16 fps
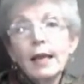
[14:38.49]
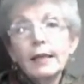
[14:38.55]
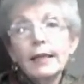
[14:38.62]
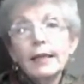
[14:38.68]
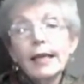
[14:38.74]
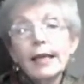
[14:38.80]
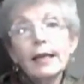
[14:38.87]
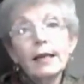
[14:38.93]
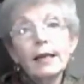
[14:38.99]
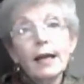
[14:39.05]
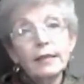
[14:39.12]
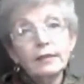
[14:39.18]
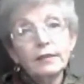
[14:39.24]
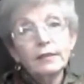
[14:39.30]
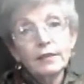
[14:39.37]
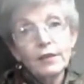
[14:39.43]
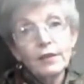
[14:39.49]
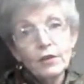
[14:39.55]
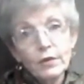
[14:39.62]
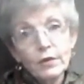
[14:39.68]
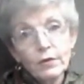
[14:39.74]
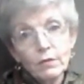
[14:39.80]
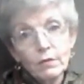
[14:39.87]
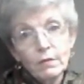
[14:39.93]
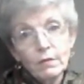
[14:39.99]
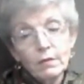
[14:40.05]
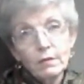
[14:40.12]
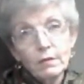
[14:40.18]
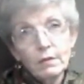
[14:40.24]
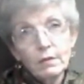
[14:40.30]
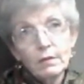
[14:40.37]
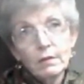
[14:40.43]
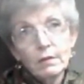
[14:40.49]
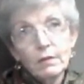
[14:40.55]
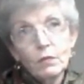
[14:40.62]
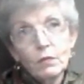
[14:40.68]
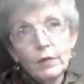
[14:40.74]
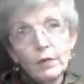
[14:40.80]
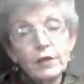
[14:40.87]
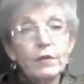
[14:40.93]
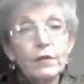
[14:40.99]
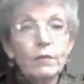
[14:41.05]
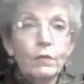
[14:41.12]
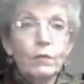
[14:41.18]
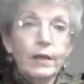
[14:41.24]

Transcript: Now, in an ICU, we do